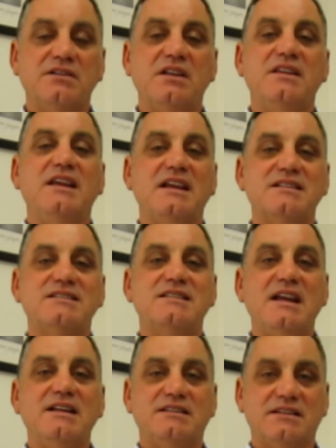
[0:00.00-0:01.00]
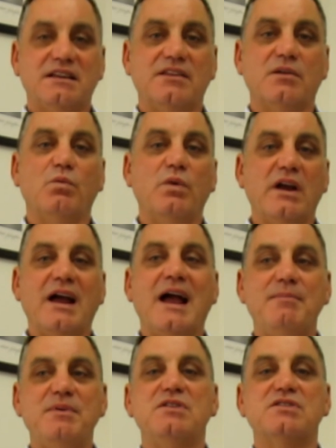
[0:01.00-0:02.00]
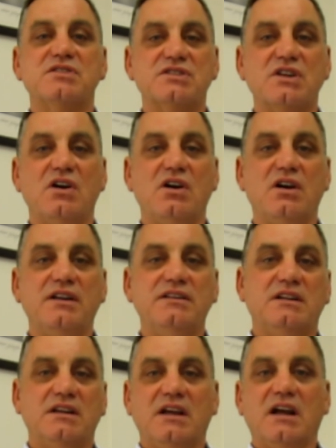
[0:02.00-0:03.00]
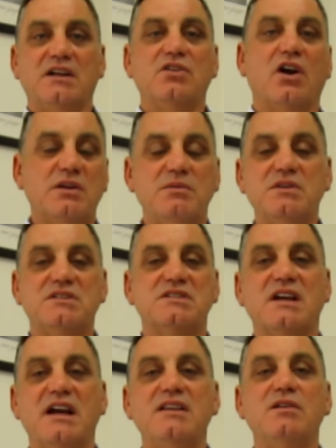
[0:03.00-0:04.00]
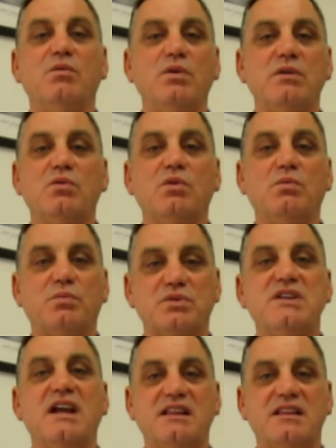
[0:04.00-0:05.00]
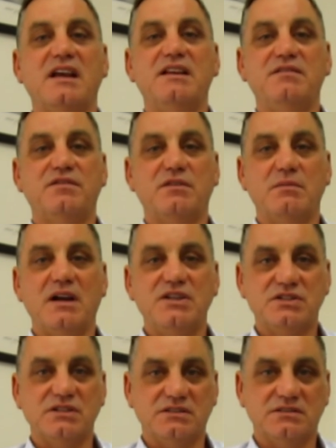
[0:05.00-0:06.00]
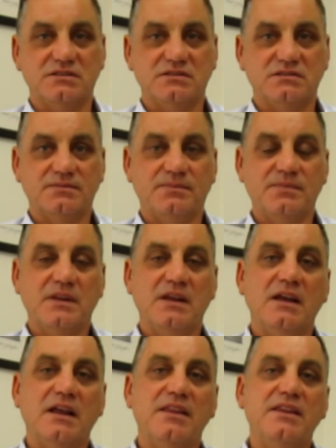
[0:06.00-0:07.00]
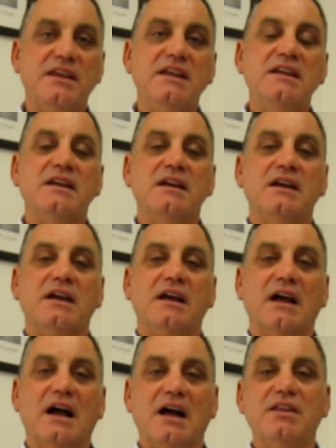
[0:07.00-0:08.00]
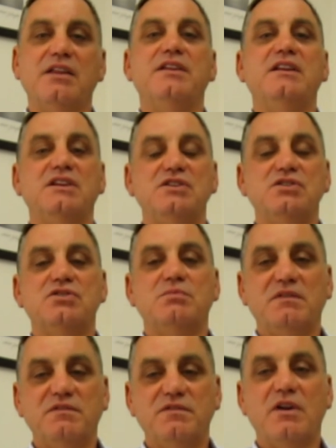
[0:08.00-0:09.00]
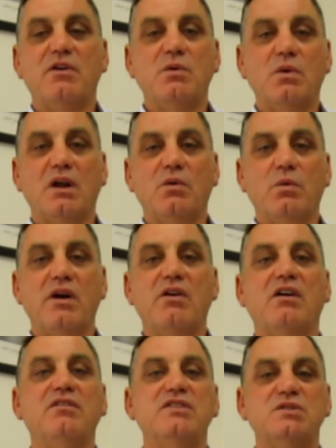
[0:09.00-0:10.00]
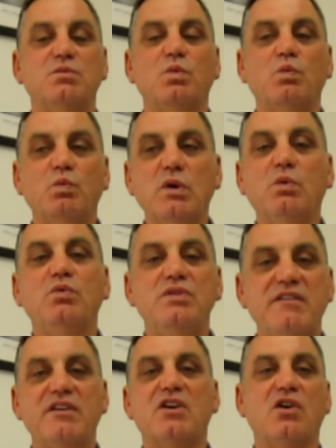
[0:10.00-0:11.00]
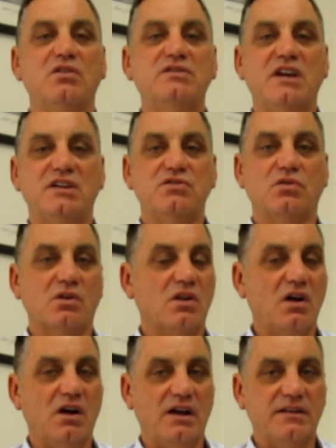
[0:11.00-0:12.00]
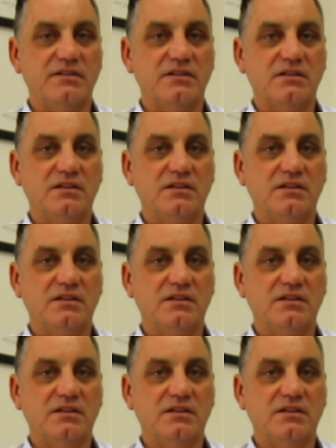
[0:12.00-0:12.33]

To the extent that we're happy to sign a document to say that we will protect that information. The other thing that you should be very well aware of is we will never contact your client.